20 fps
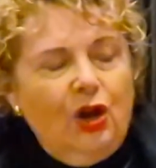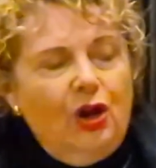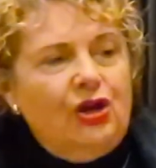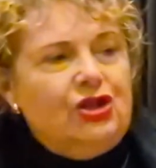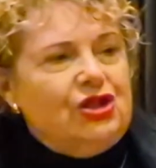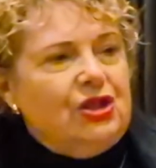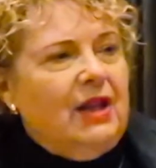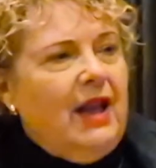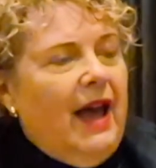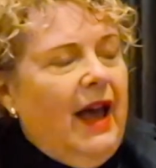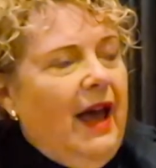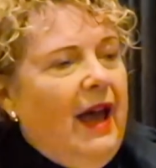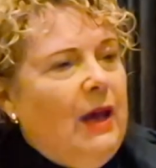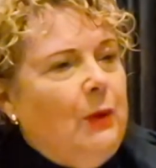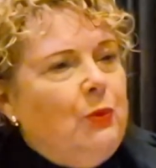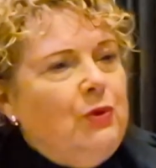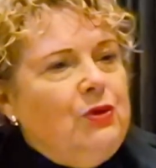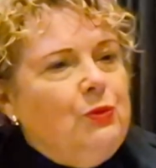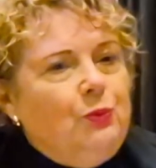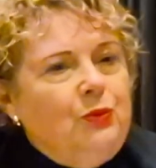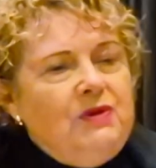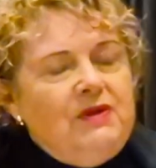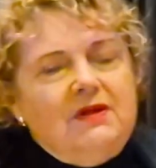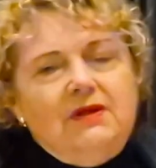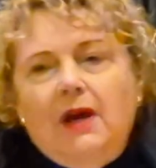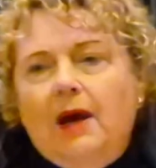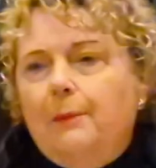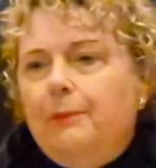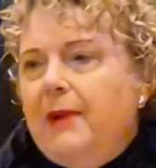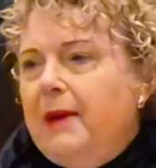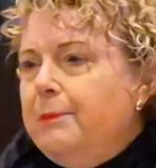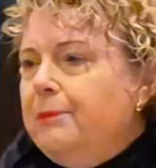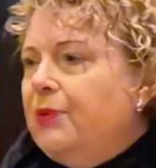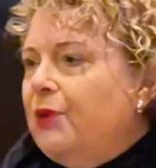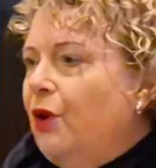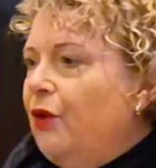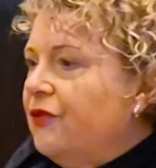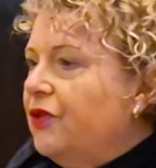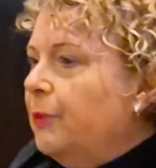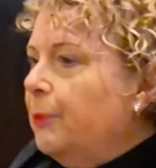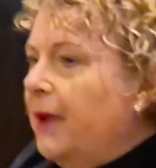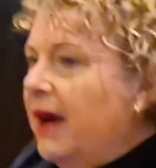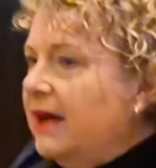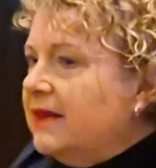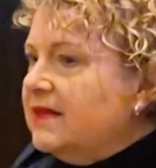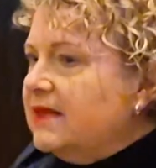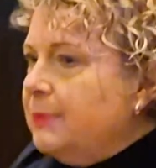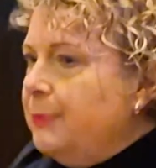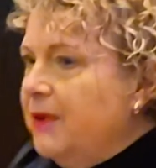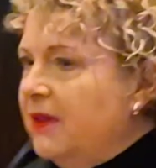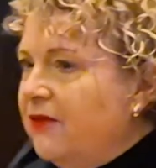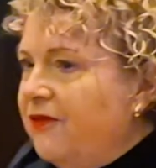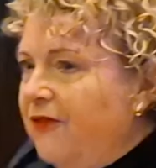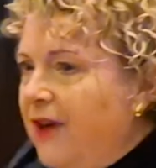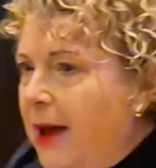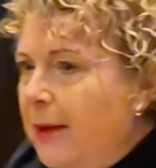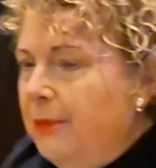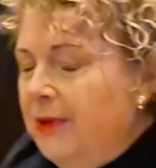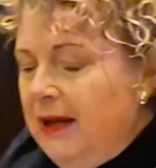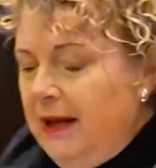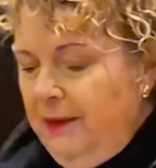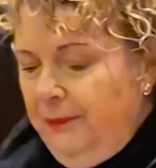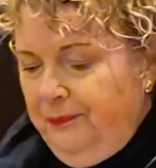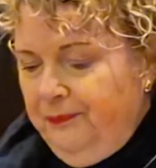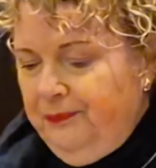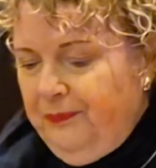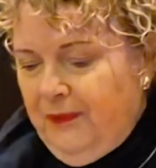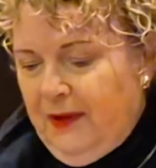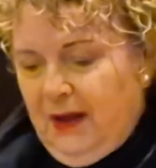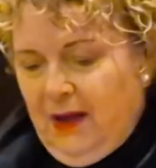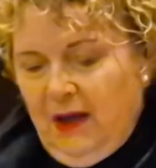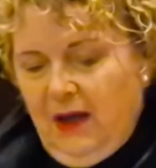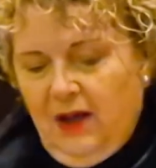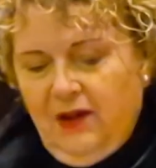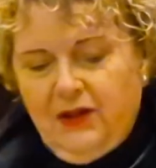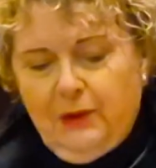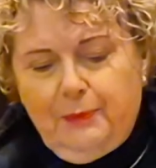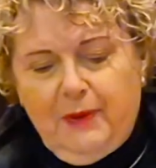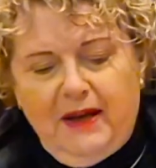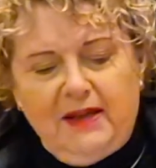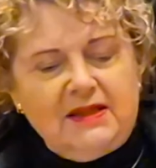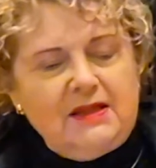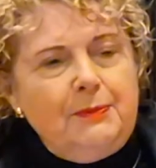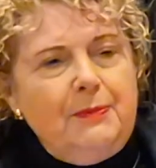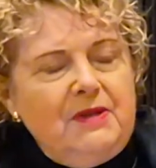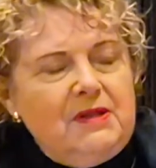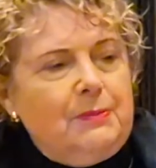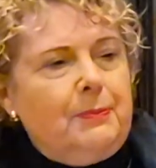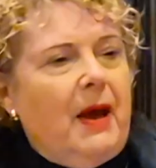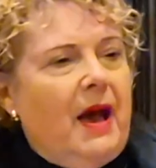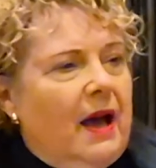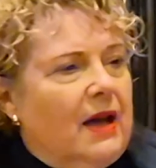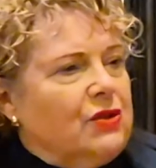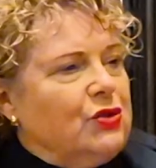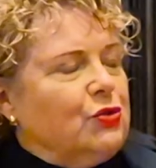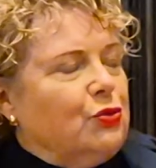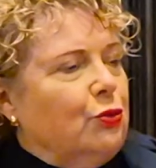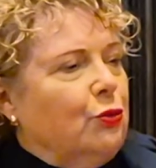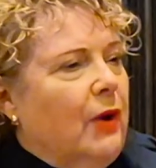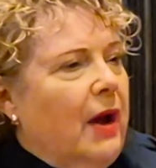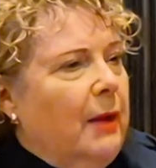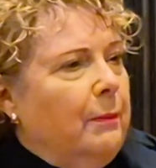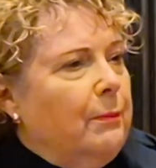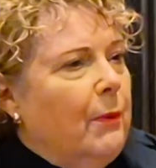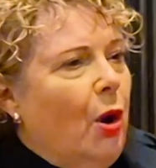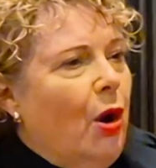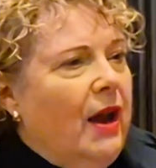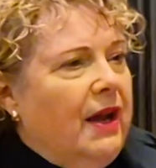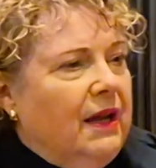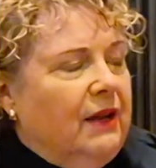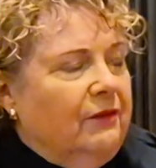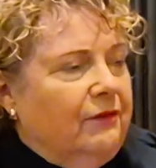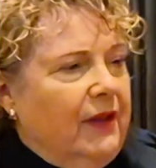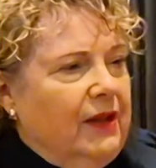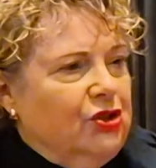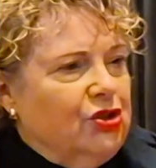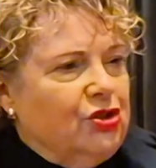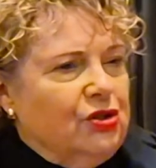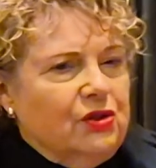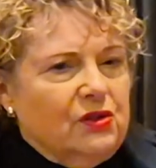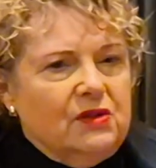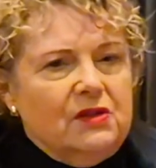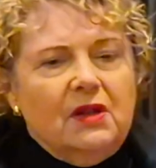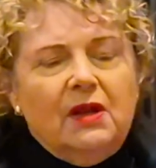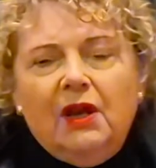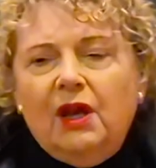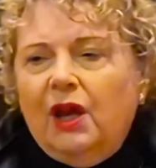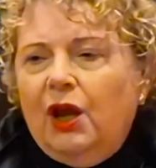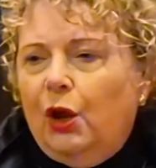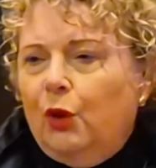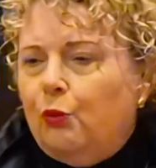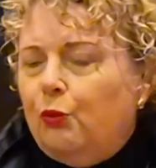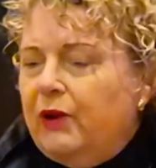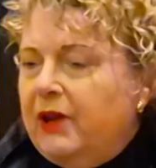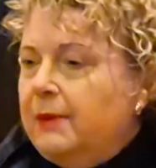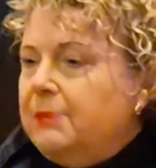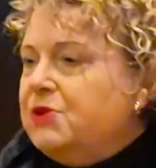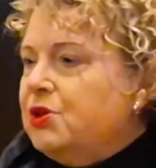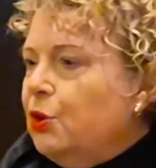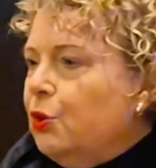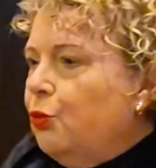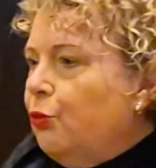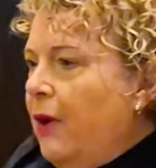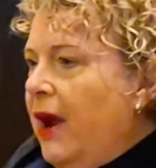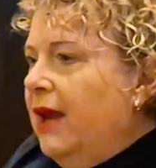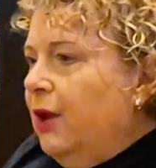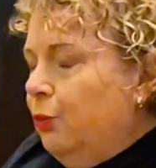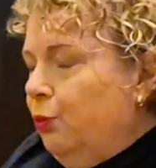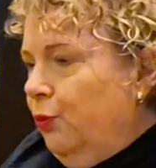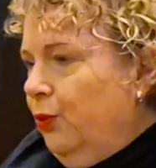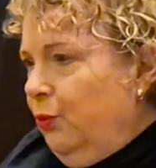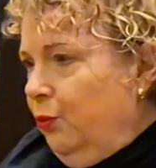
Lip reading: Ursula Hayward was a member of the Smith family. The Smith's pastoral and mining ventures reaped great